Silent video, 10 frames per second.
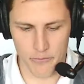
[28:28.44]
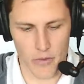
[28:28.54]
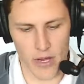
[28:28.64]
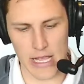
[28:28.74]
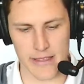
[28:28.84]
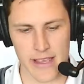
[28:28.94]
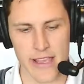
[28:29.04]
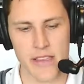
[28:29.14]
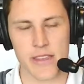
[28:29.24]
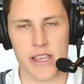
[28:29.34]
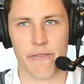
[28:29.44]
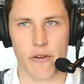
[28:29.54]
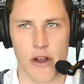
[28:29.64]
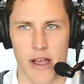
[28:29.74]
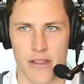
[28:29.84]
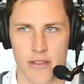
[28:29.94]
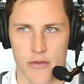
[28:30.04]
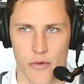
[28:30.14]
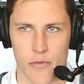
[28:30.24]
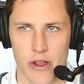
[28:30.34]
It's easy for us
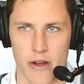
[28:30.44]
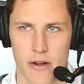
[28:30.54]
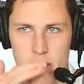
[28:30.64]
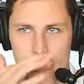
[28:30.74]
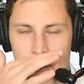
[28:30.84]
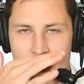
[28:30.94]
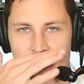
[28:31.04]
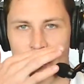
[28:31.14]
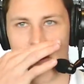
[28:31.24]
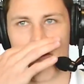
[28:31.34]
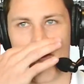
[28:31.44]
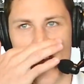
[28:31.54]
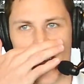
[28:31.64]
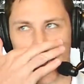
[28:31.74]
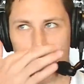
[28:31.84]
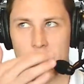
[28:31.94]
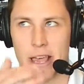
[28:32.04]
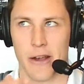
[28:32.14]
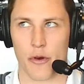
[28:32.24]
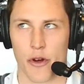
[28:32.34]
when we're around our friends
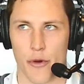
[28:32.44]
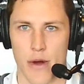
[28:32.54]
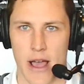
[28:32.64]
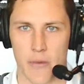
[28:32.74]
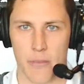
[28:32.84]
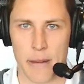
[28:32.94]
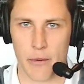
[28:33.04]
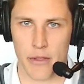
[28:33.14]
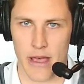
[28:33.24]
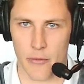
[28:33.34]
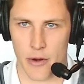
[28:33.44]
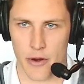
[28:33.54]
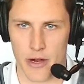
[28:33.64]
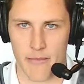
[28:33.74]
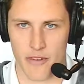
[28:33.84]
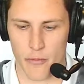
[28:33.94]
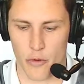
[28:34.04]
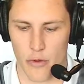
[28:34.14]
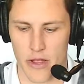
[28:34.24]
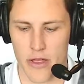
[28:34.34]
and we're around people that we're
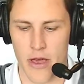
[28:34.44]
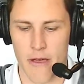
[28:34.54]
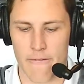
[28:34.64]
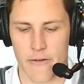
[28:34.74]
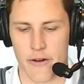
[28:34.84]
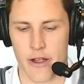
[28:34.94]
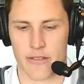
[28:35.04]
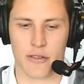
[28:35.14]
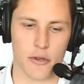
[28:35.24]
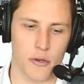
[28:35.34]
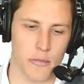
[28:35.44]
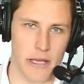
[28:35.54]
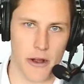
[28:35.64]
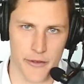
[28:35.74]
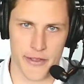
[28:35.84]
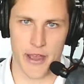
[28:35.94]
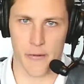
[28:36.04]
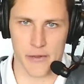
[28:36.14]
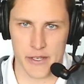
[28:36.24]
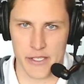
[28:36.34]
comfortable with, for us to be
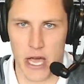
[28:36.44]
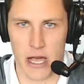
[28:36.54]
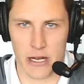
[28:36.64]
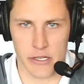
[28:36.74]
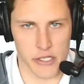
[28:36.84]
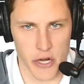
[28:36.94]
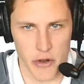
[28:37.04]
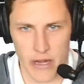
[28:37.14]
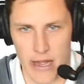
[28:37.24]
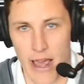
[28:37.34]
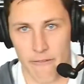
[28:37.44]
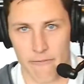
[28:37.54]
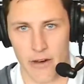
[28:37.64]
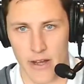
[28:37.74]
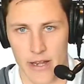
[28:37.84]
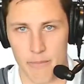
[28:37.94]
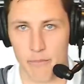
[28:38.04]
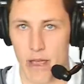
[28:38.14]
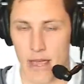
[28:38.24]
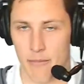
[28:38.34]
ourselves and talk and joke and have fun
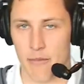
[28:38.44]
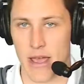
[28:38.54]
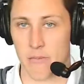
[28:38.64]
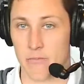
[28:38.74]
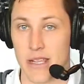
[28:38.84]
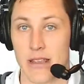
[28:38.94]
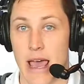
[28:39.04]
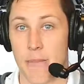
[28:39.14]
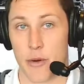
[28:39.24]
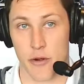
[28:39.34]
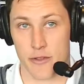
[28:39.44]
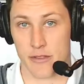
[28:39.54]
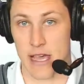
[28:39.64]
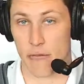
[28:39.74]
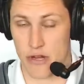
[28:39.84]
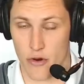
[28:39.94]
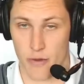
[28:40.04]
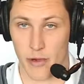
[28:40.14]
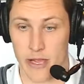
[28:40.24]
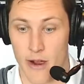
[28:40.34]
and be that person that we
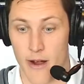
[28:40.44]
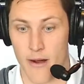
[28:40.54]
normally are.